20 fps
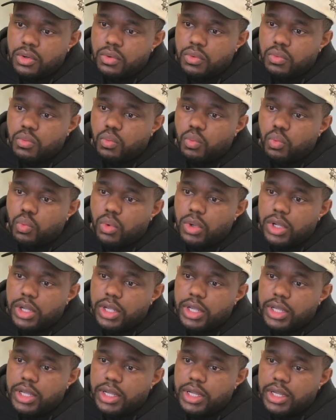
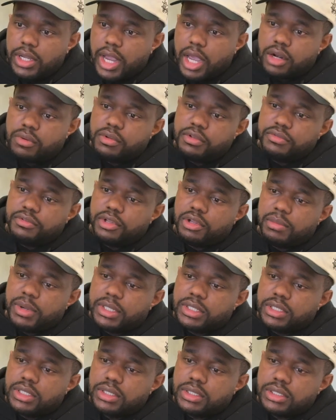How do we feel
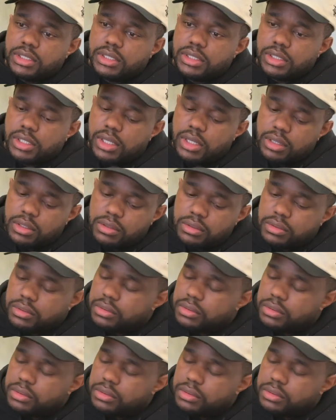about the decision now?